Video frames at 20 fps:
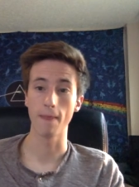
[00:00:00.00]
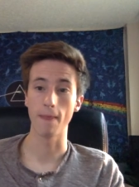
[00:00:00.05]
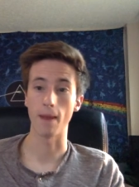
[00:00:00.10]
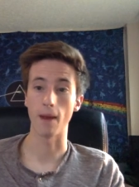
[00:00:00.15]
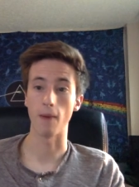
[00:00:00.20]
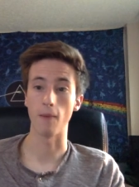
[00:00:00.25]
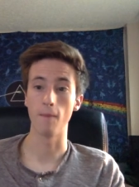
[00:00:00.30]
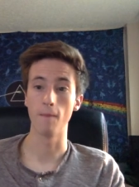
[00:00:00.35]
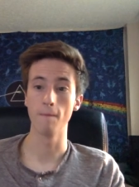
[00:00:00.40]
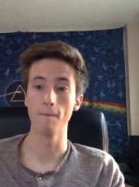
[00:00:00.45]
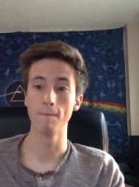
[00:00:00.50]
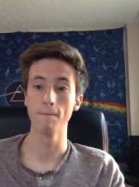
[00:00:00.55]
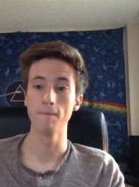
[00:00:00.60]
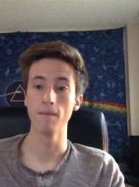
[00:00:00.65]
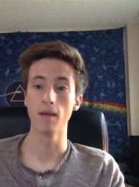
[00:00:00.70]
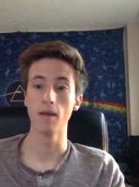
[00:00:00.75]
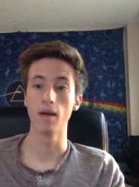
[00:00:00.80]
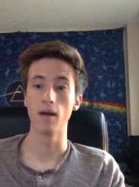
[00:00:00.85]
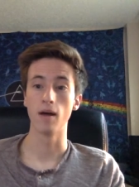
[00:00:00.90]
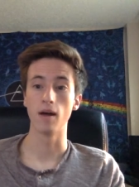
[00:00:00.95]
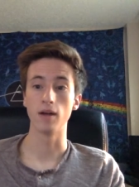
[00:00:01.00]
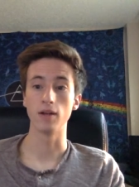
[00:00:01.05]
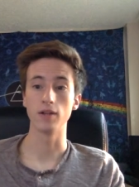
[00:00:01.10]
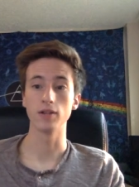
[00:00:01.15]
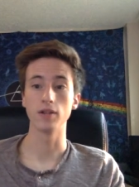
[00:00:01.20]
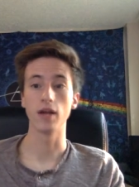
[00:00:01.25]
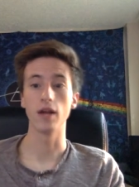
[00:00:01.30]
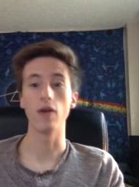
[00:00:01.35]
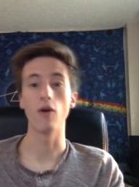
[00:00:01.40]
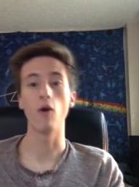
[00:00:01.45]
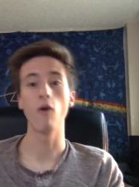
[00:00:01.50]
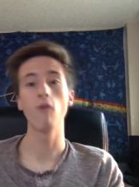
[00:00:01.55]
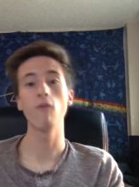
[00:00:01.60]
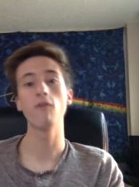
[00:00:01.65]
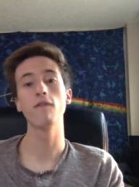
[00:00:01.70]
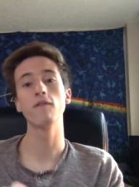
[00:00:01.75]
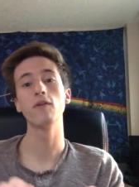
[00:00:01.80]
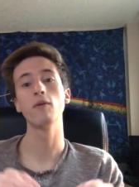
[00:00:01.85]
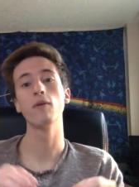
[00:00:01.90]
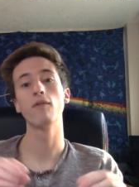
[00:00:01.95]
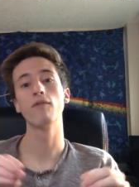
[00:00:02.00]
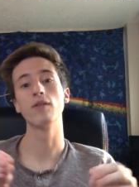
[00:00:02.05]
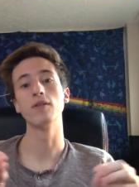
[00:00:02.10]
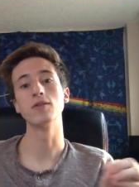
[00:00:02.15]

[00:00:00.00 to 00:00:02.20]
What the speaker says: Now, an overview of